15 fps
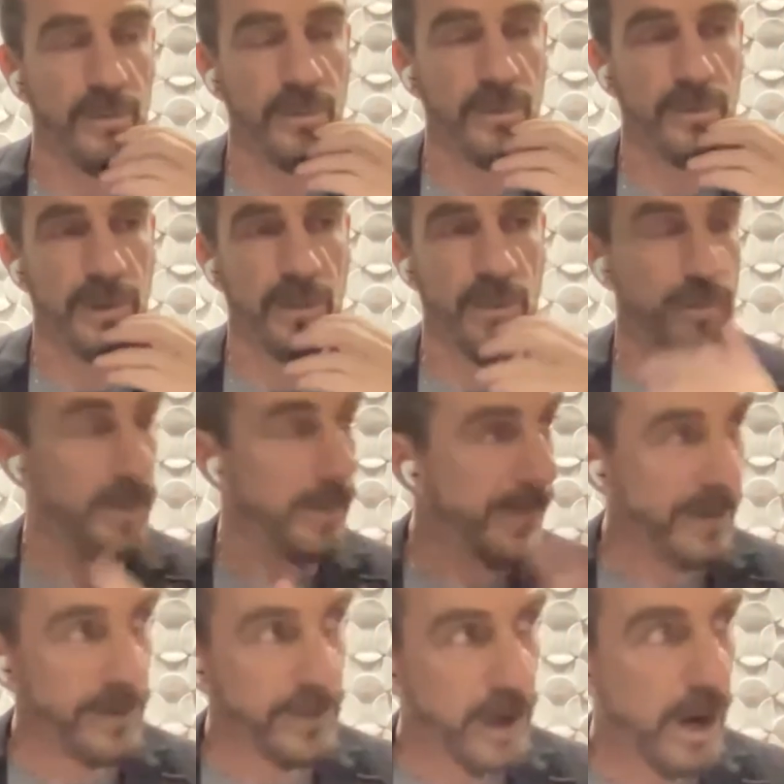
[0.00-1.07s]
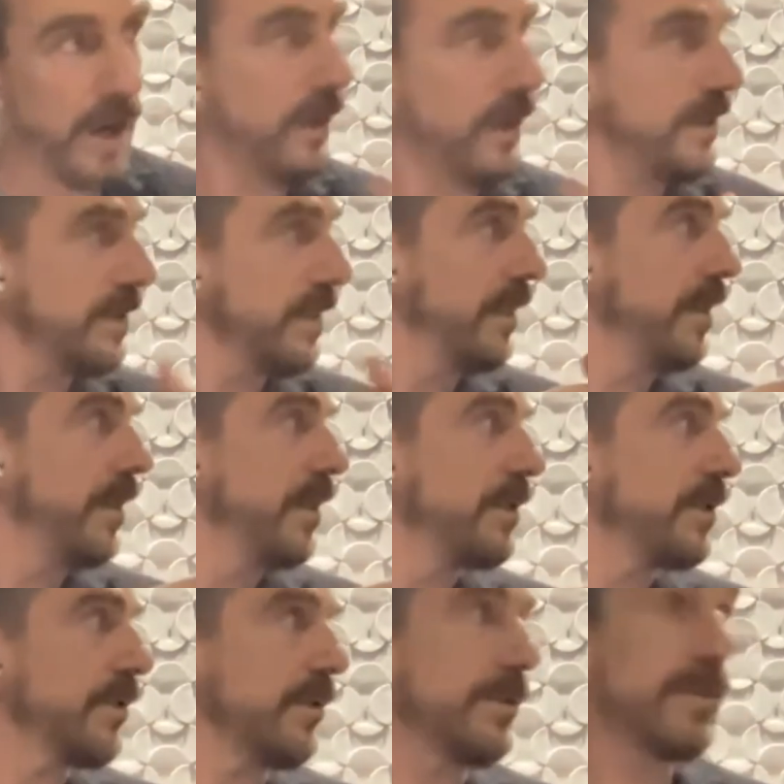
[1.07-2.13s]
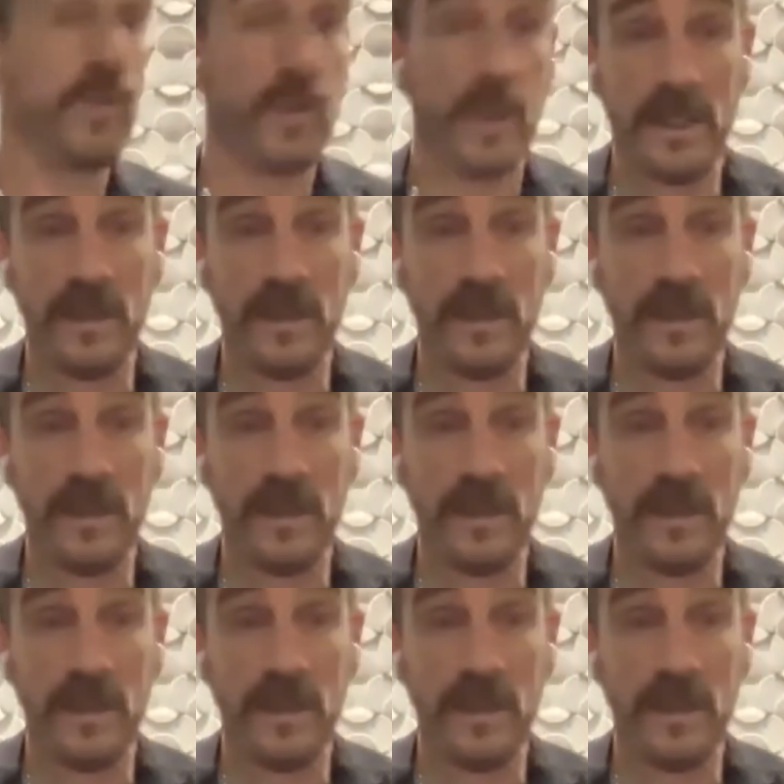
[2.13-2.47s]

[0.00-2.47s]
they would repair cars to try to